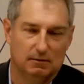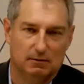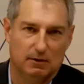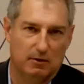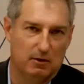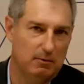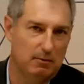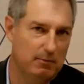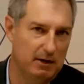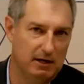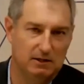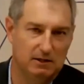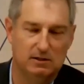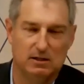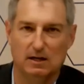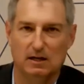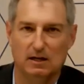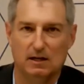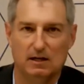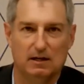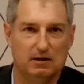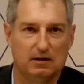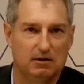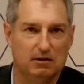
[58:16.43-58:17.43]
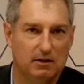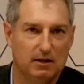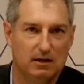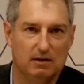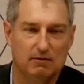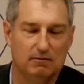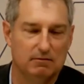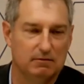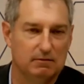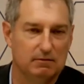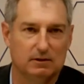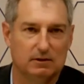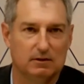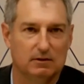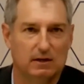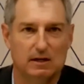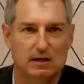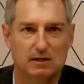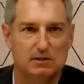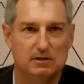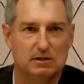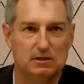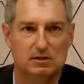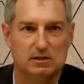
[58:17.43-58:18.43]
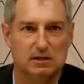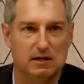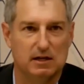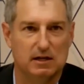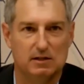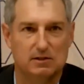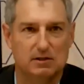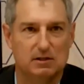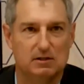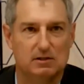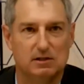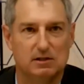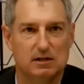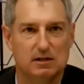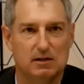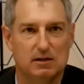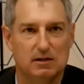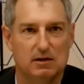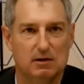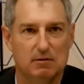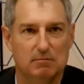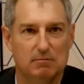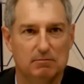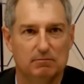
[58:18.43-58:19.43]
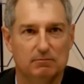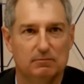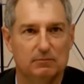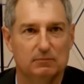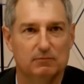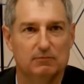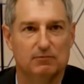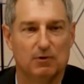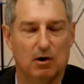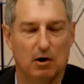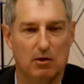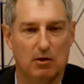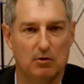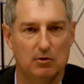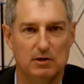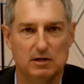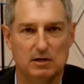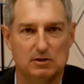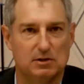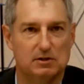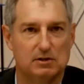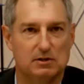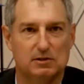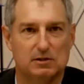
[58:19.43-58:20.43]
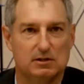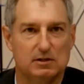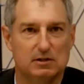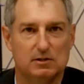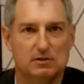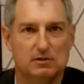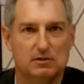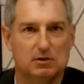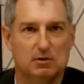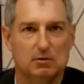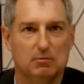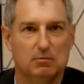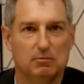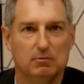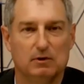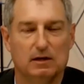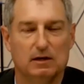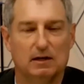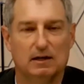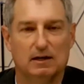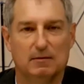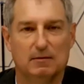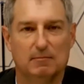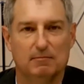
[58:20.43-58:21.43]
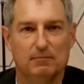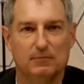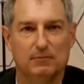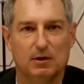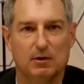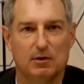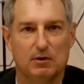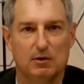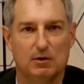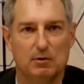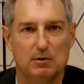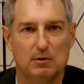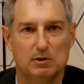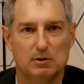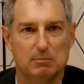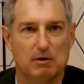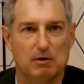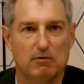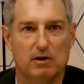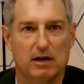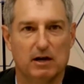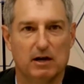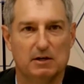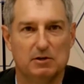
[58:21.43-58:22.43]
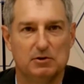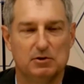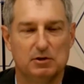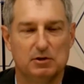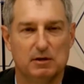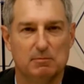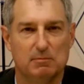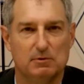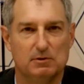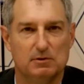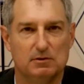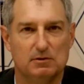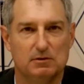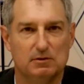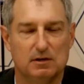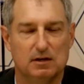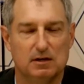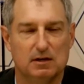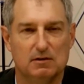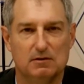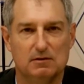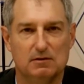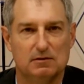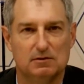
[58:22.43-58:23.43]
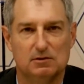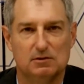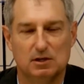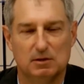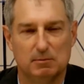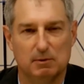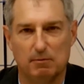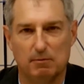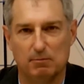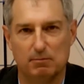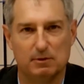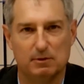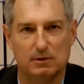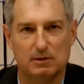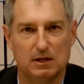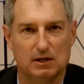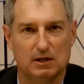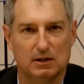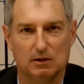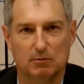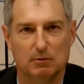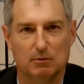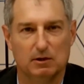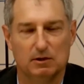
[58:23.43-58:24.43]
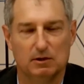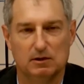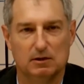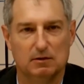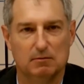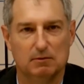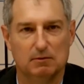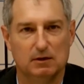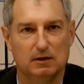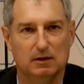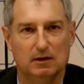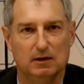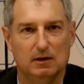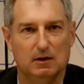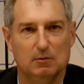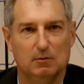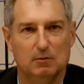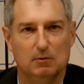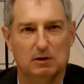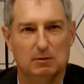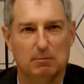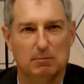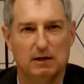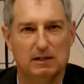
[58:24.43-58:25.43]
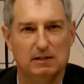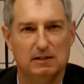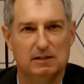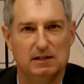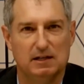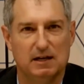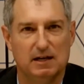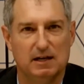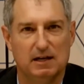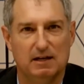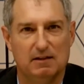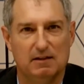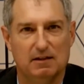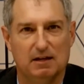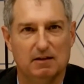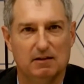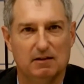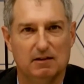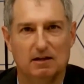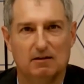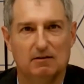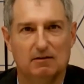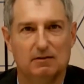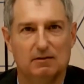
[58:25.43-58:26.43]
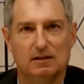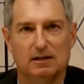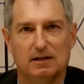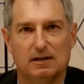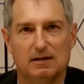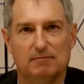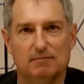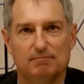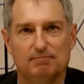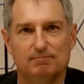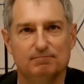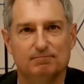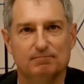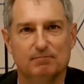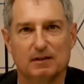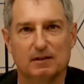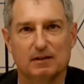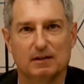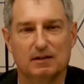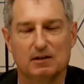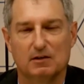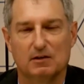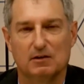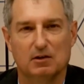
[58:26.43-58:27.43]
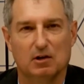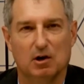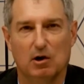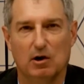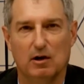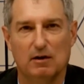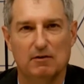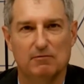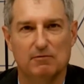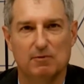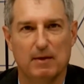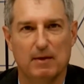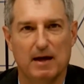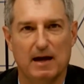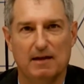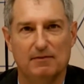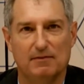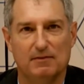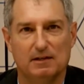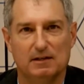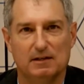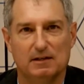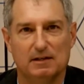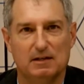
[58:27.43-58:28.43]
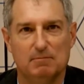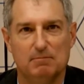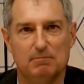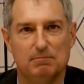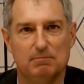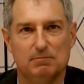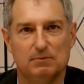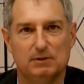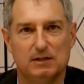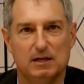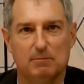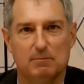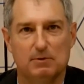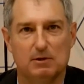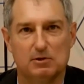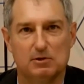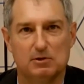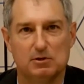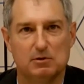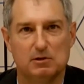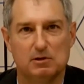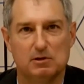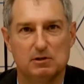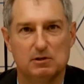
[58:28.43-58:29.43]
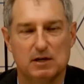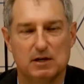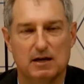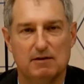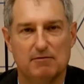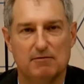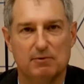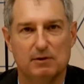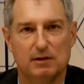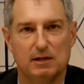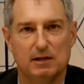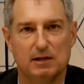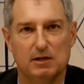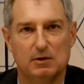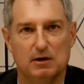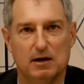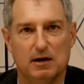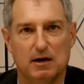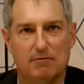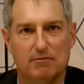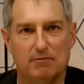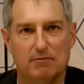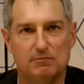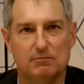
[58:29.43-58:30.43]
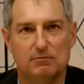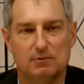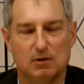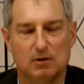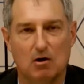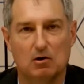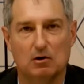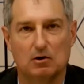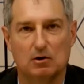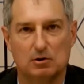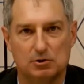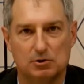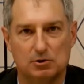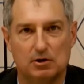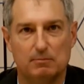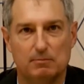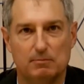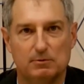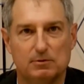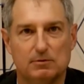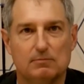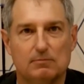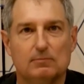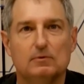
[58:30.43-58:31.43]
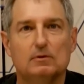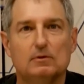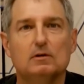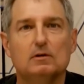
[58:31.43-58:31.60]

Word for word: in the Big Ten or the you know the ACC, SEC, they're farther distances, so um, you know they're doing some overnight trips. And Jim, in particular, with the with the Big Ten, anything that um, they're learning from that to keep keep their students safe when they do have longer trips?